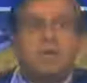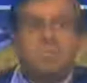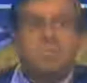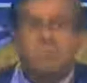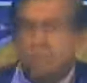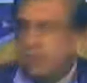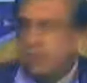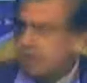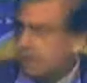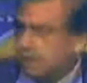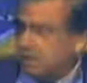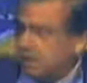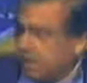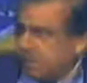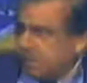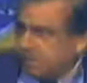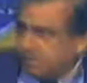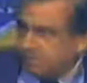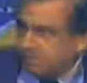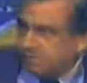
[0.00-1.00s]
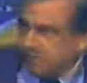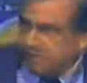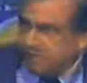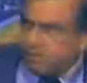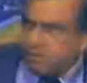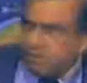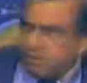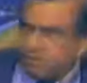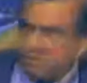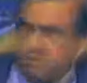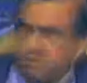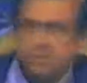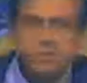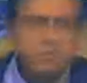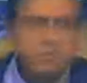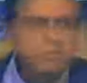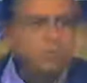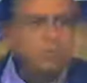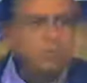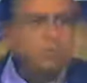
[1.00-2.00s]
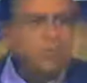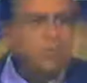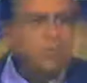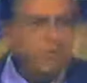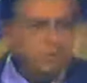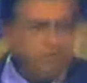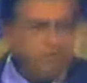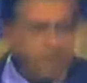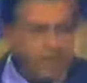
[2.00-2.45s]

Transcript: political observation which I had